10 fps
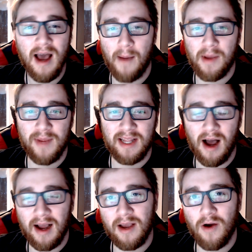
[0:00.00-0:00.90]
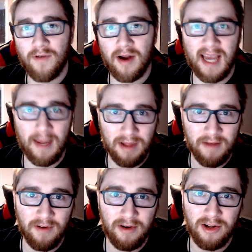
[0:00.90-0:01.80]
I'm going to be talking over a gameplay
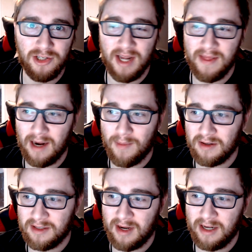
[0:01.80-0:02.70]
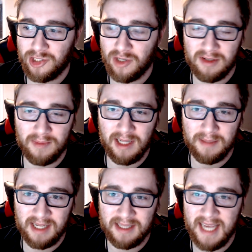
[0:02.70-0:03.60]
footage, and then I'm also going to show some
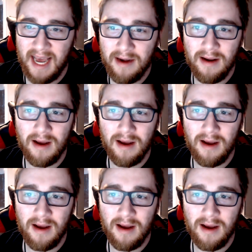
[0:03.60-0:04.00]
clips at the end.